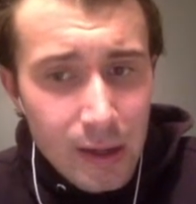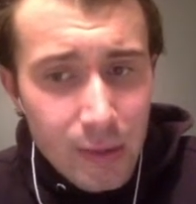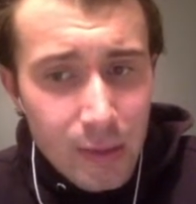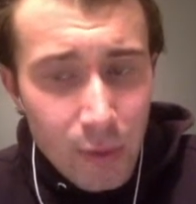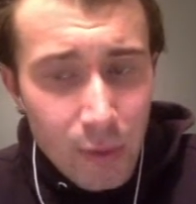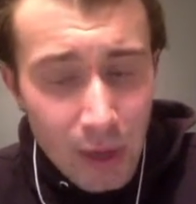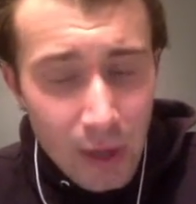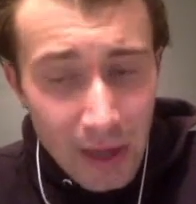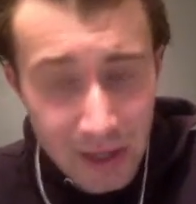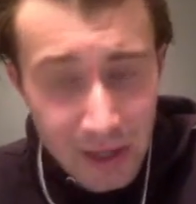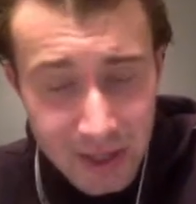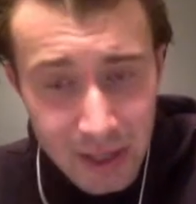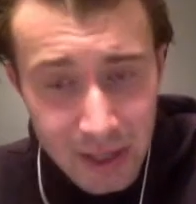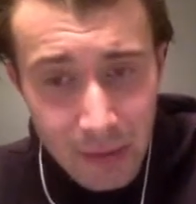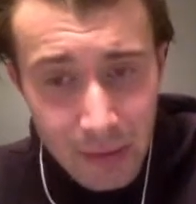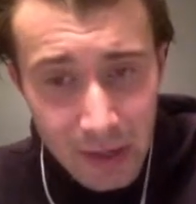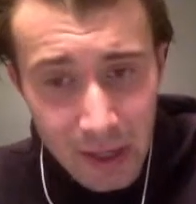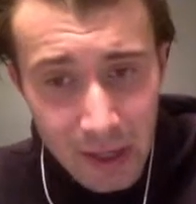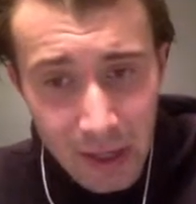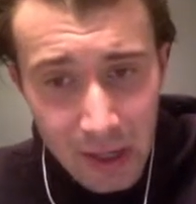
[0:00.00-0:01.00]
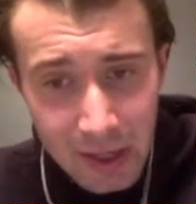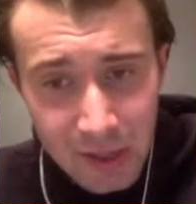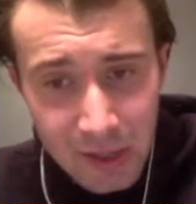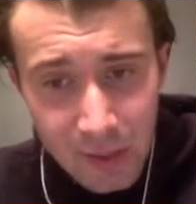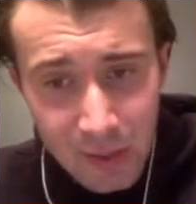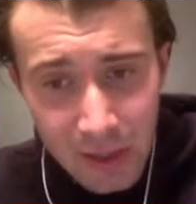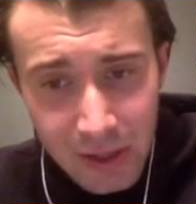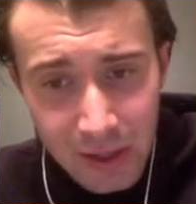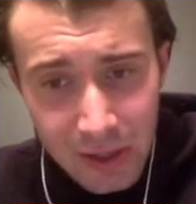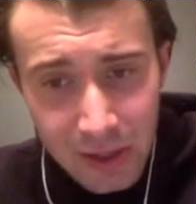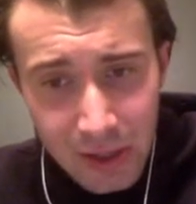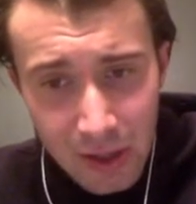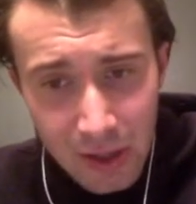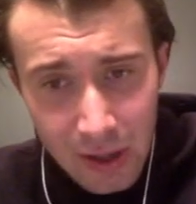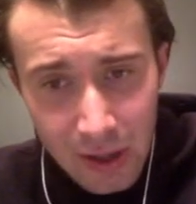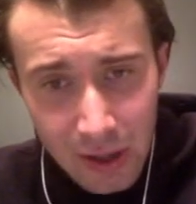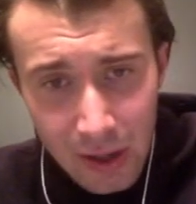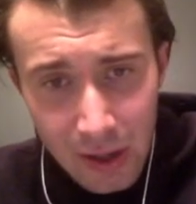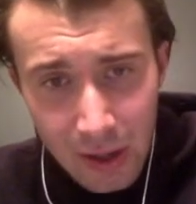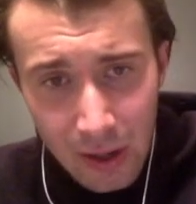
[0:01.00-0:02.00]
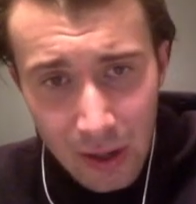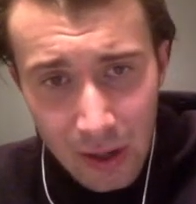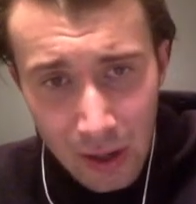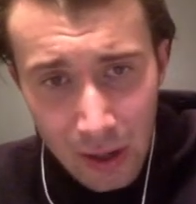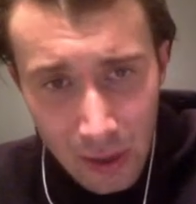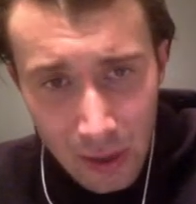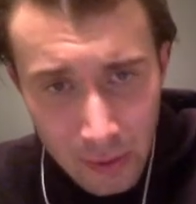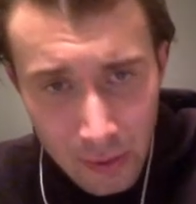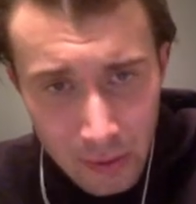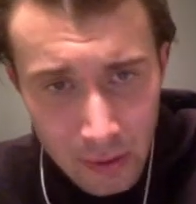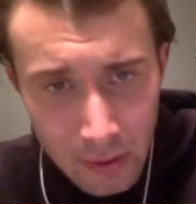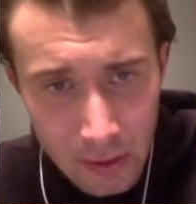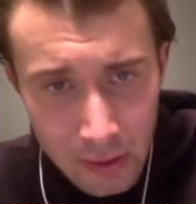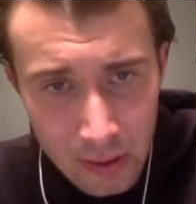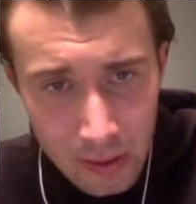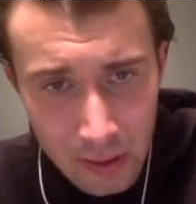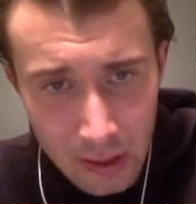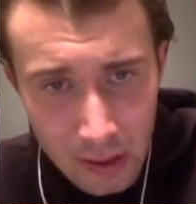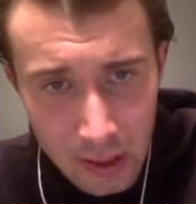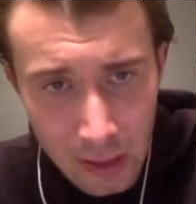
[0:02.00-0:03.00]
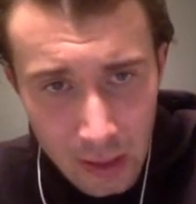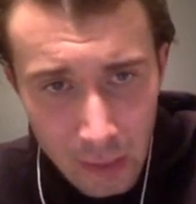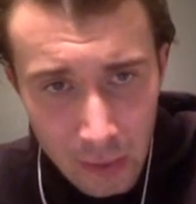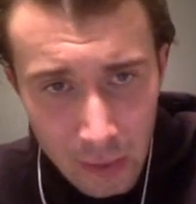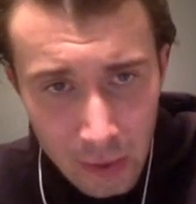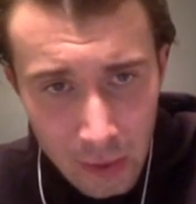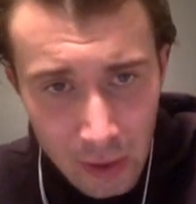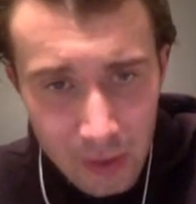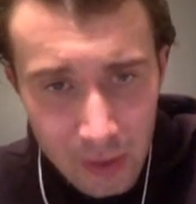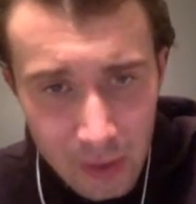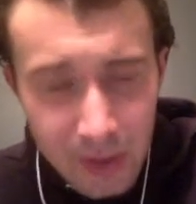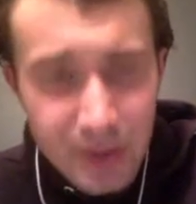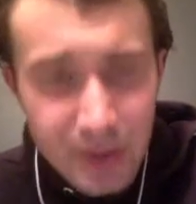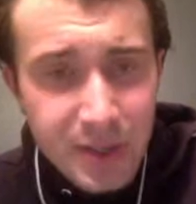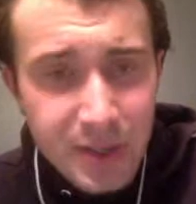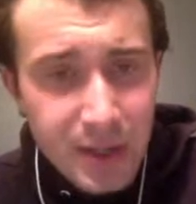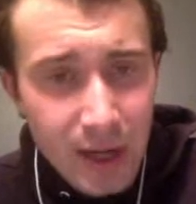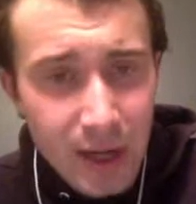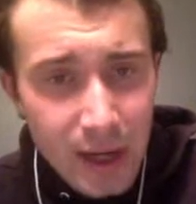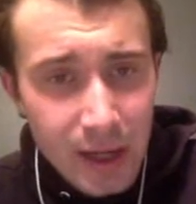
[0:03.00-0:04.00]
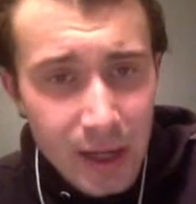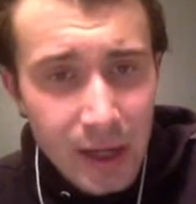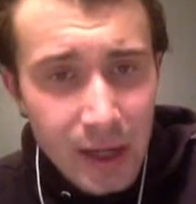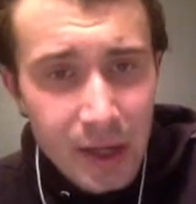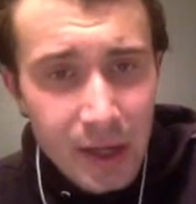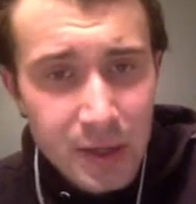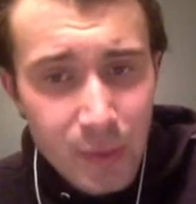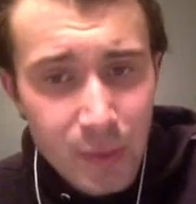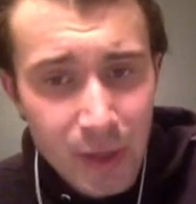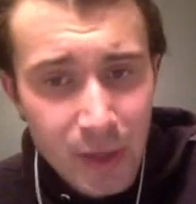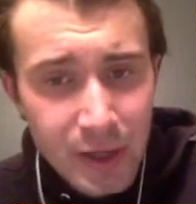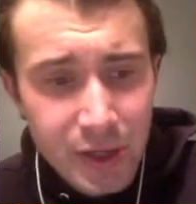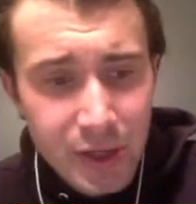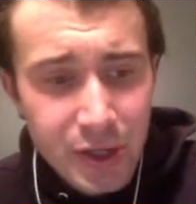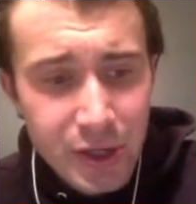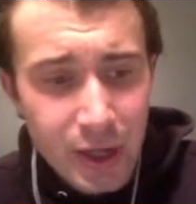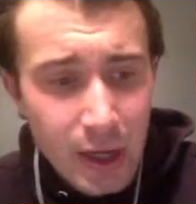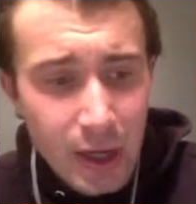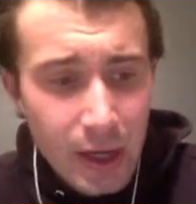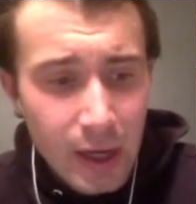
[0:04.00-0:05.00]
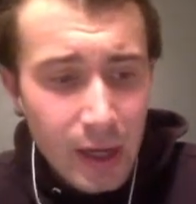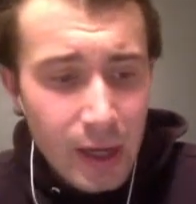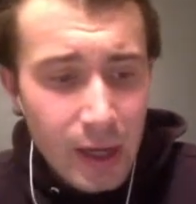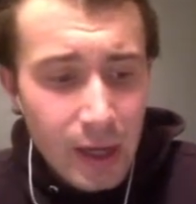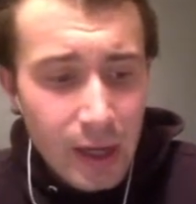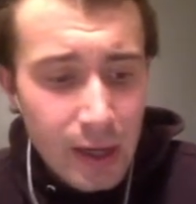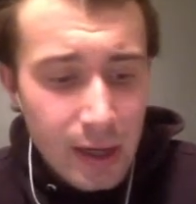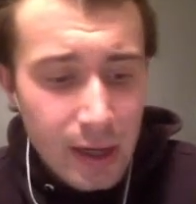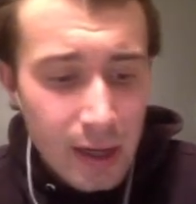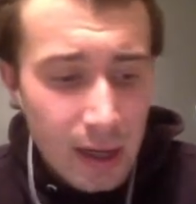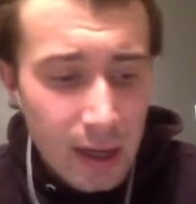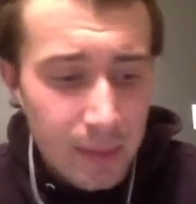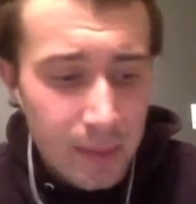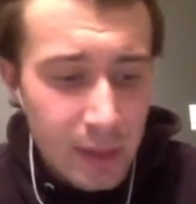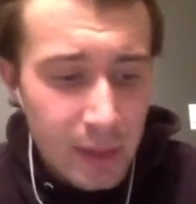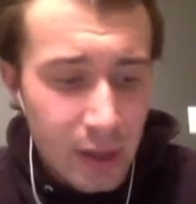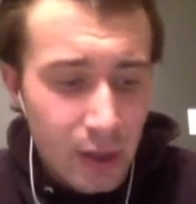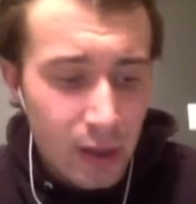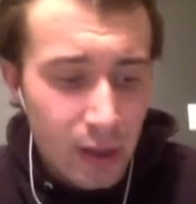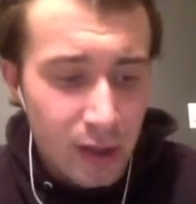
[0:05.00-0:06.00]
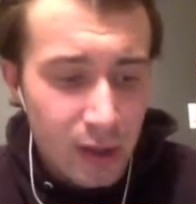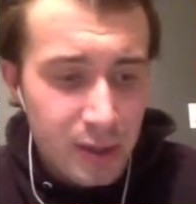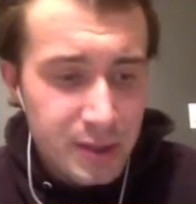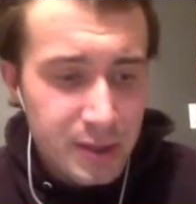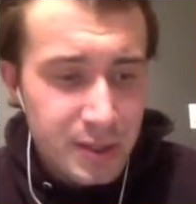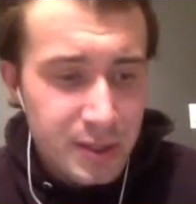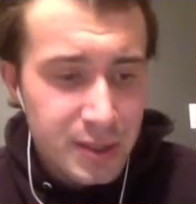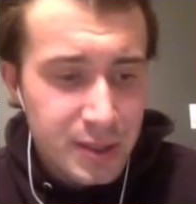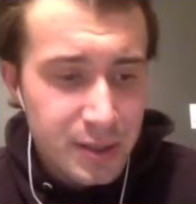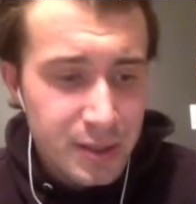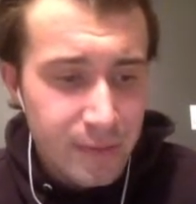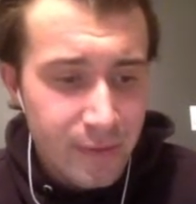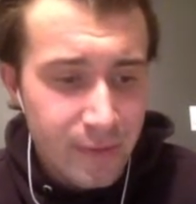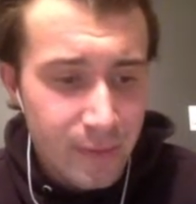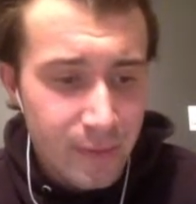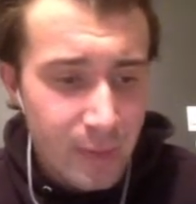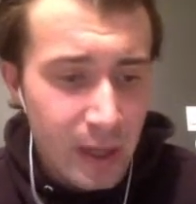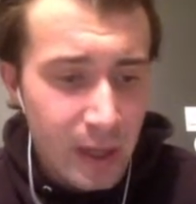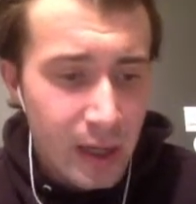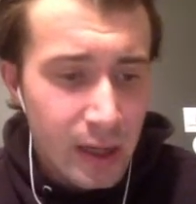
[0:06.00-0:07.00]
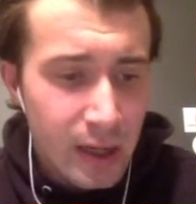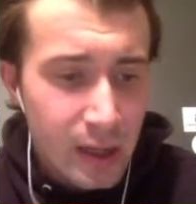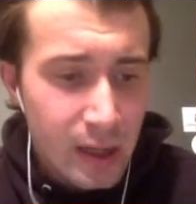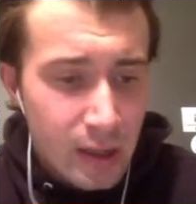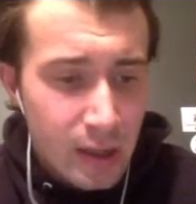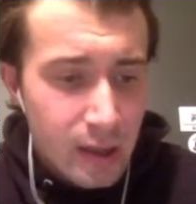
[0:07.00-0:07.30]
I consider a King's winch? No, I would not consider a King's winch because for me,